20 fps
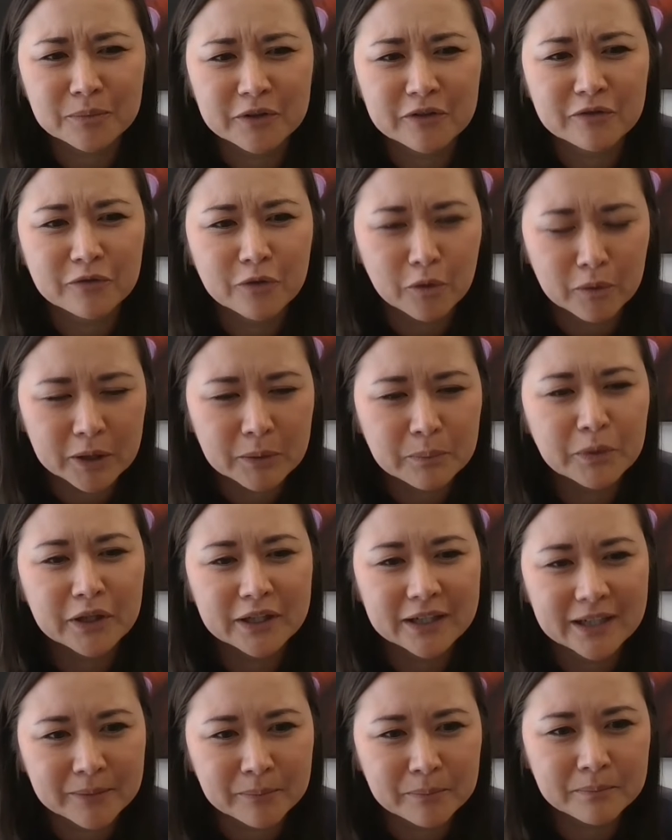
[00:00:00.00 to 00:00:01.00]
before we
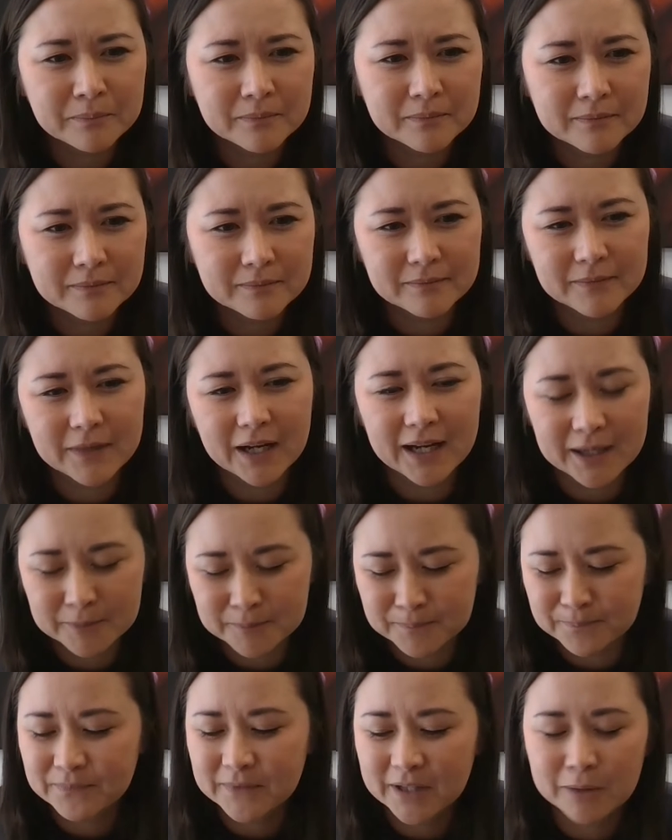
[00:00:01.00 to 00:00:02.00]
put a
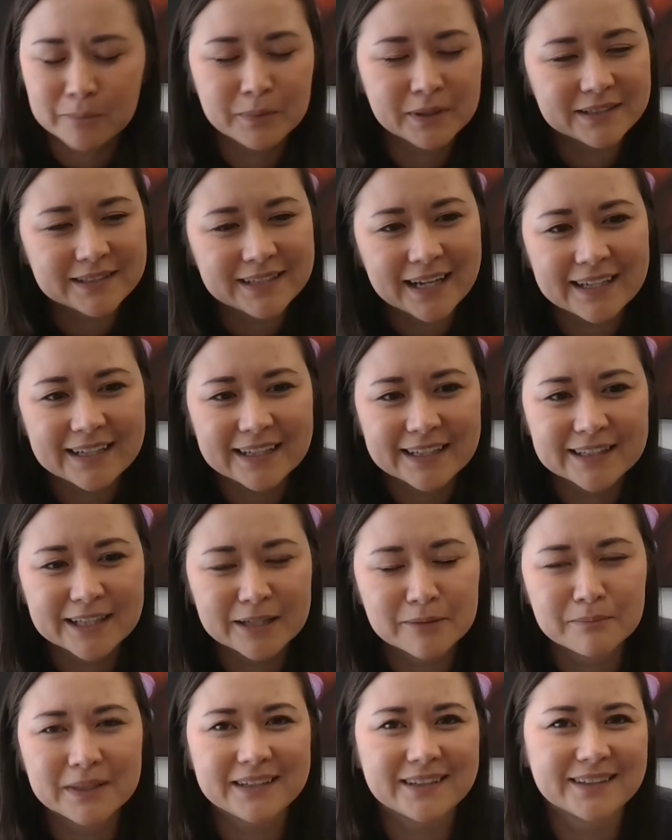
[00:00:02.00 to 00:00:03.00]
pit tag in
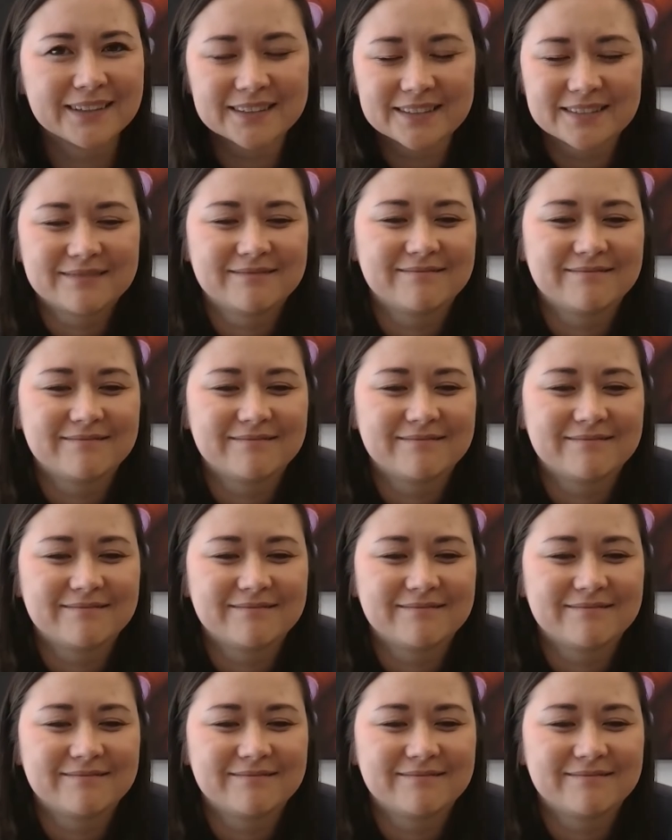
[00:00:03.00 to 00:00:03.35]
them, because